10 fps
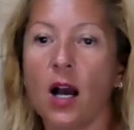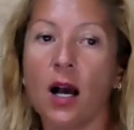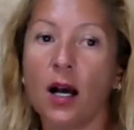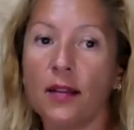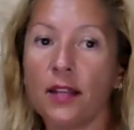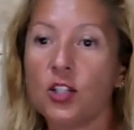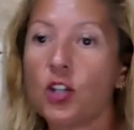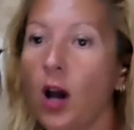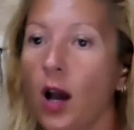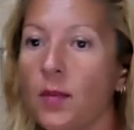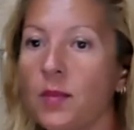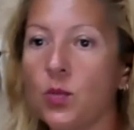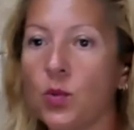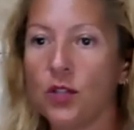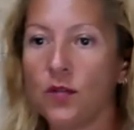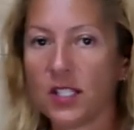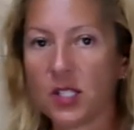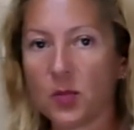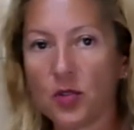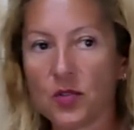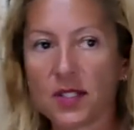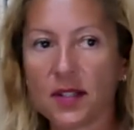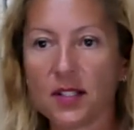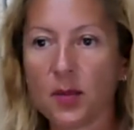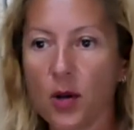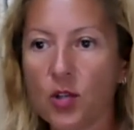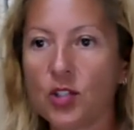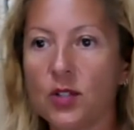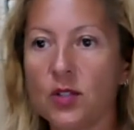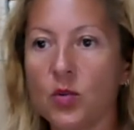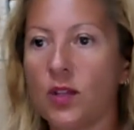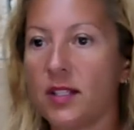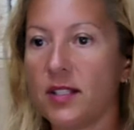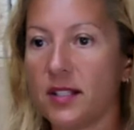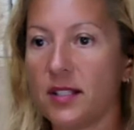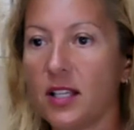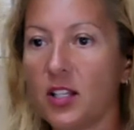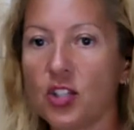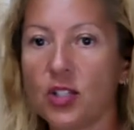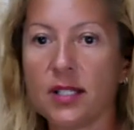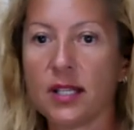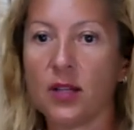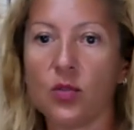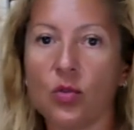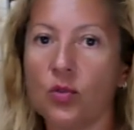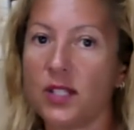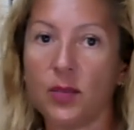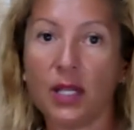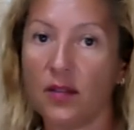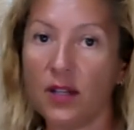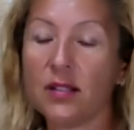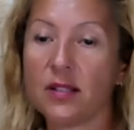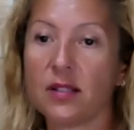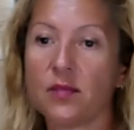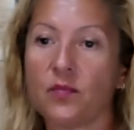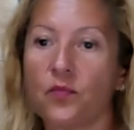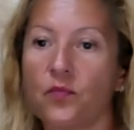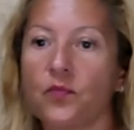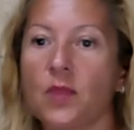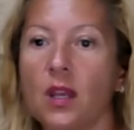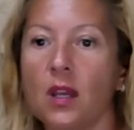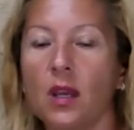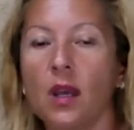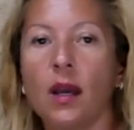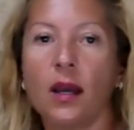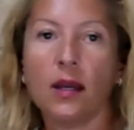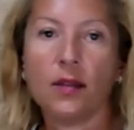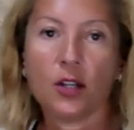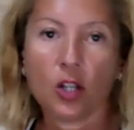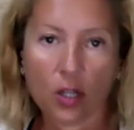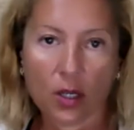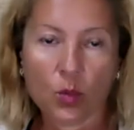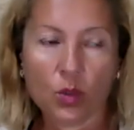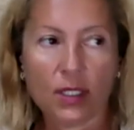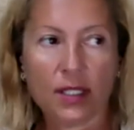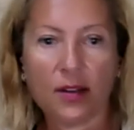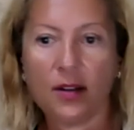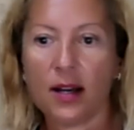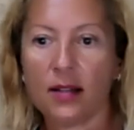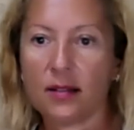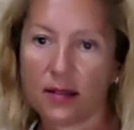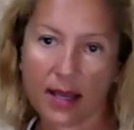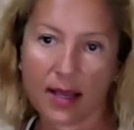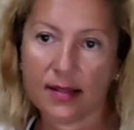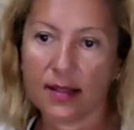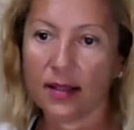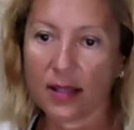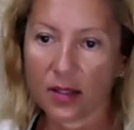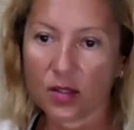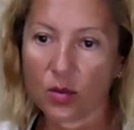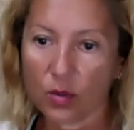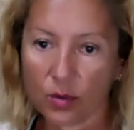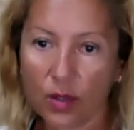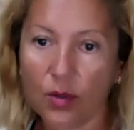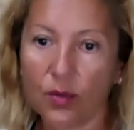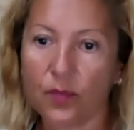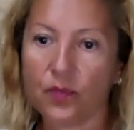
Are there times when you've experienced these emotions or these sensations and or similar events? And the client will either answer yes or no.